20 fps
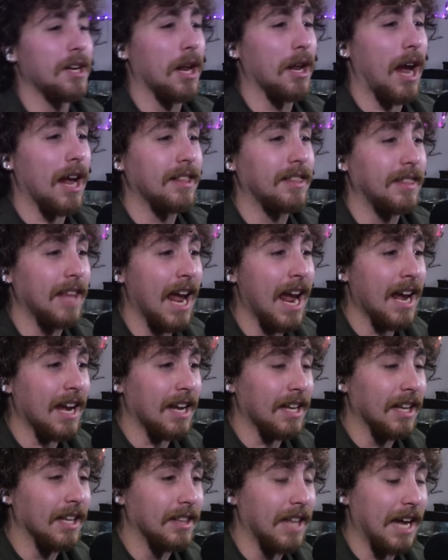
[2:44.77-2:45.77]
I
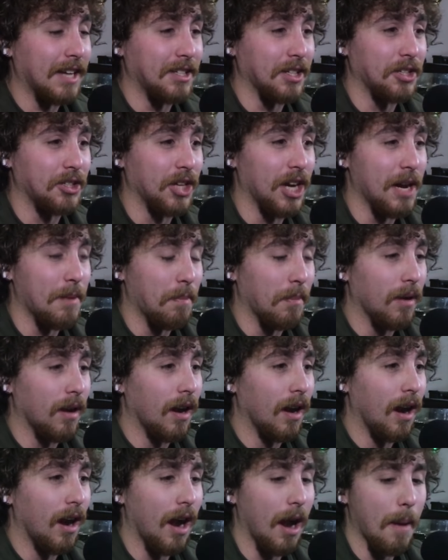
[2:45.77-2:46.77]
think that's a sheep.
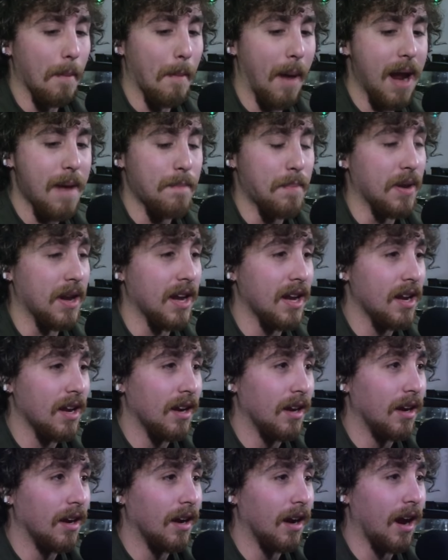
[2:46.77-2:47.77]
It might be.
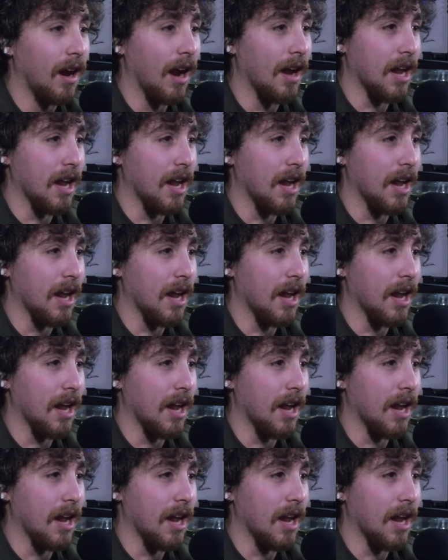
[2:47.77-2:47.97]
The